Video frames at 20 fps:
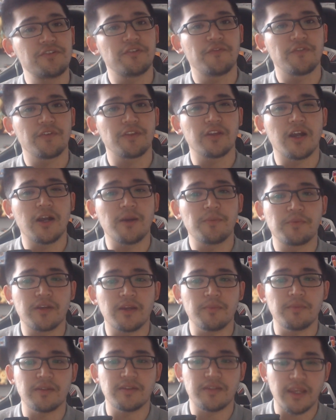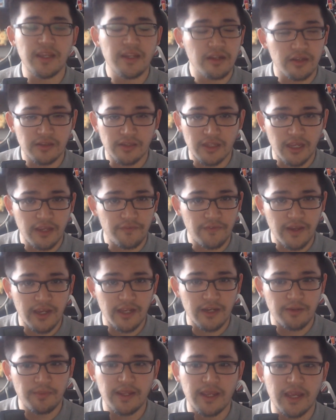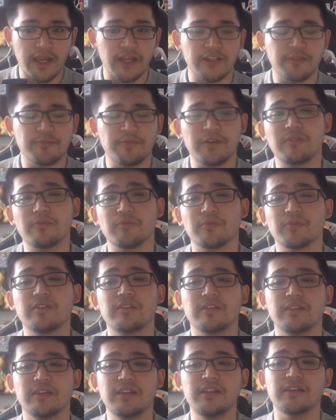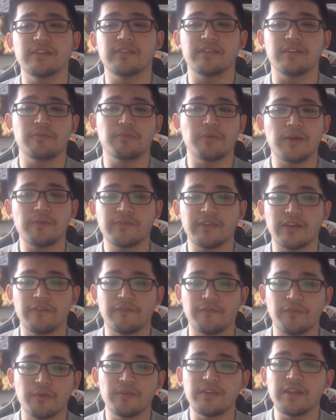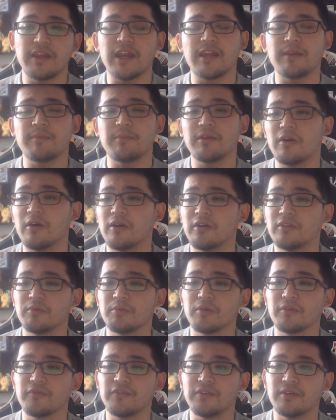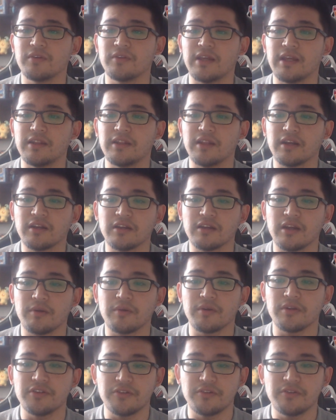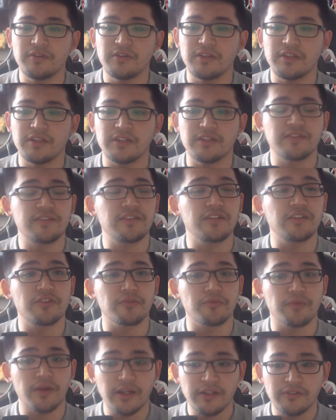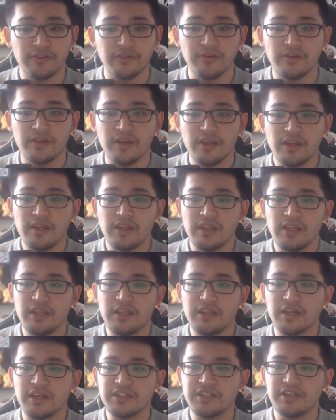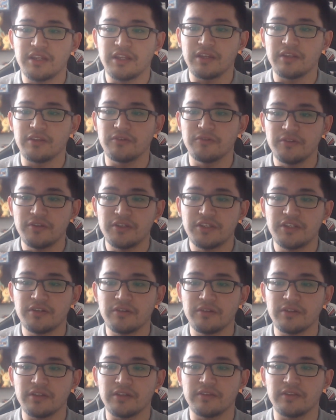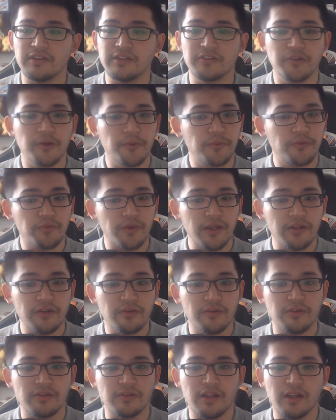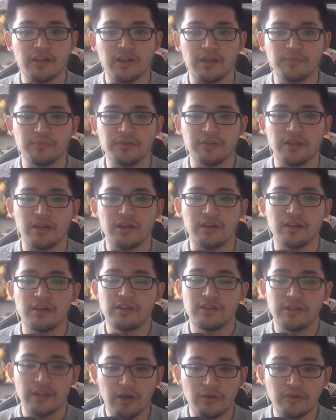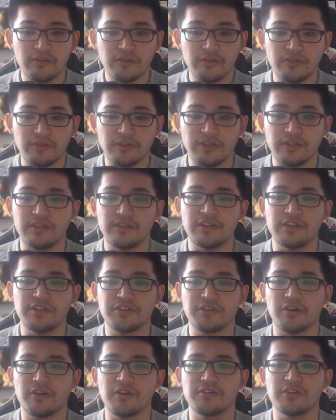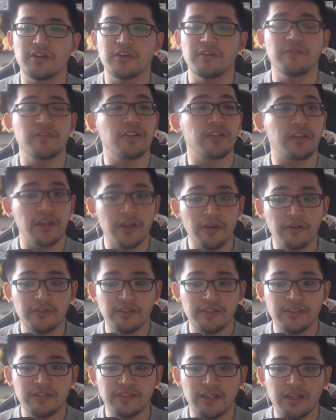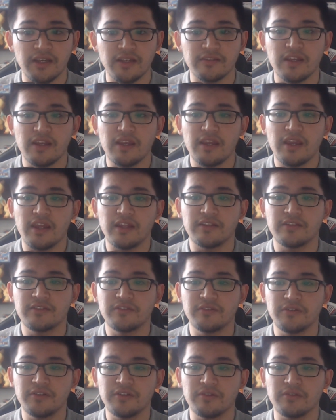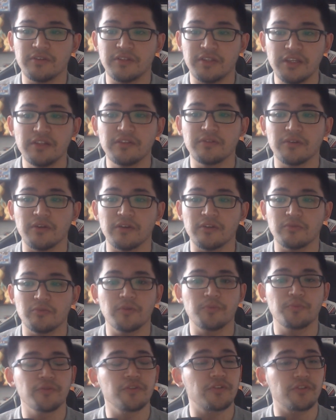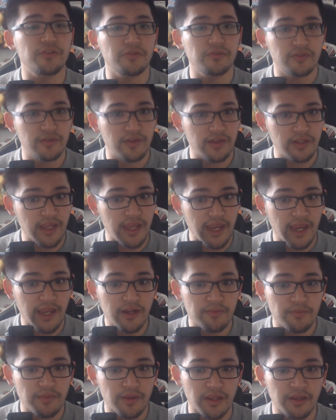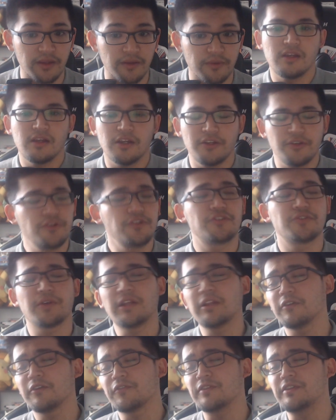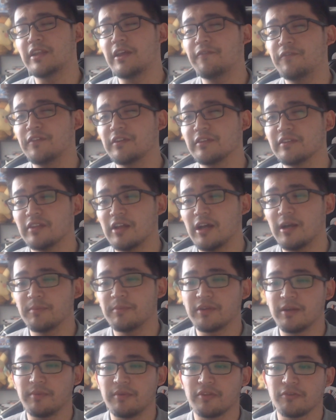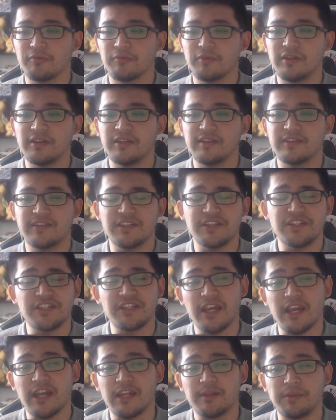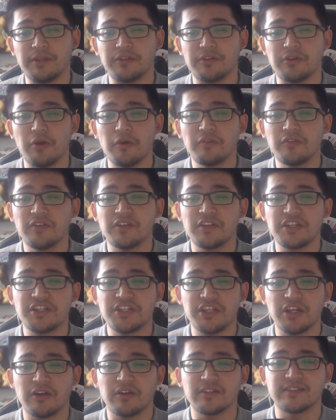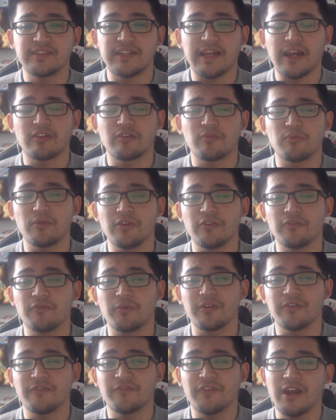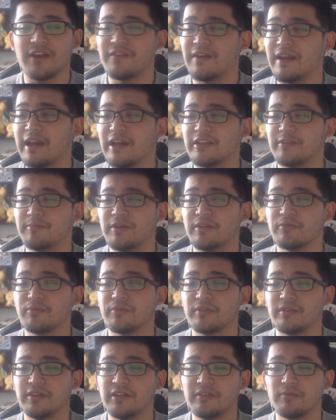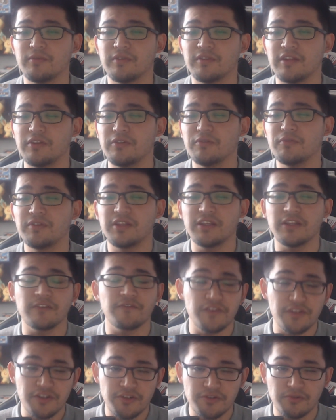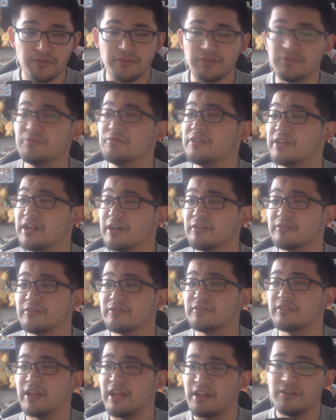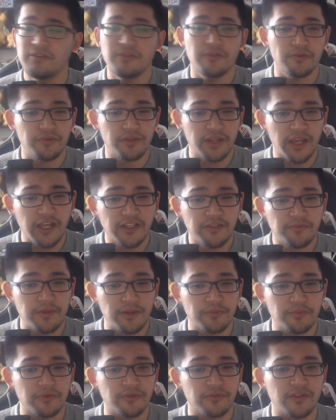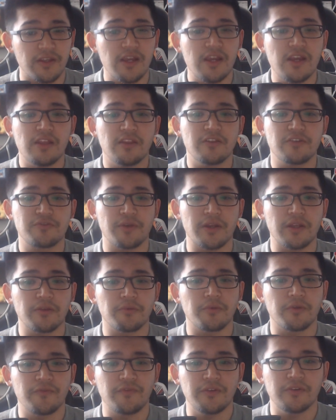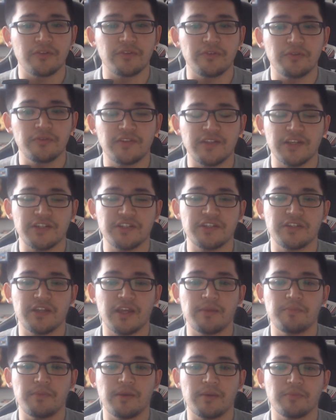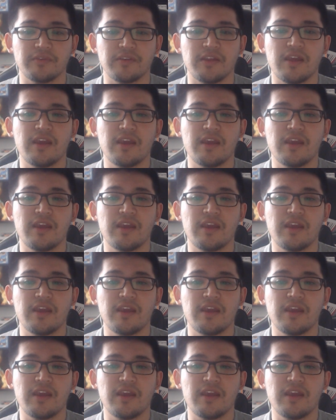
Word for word: for the upcoming Date a Live anime has been released. The website for the anime also revealed that Nakagawa Jun is the director, Higashida Yuichiro is the scriptwriter, Nakamura Naoto is in charge of the character designs, and Studio Geek Toys will produce the anime. A new trailer for Netflix's upcoming three D C G anime Ghost in the Shell S A C twenty forty-five has been released with a new key visual, new characters, and new cast members. The trailer reveals new Section nine members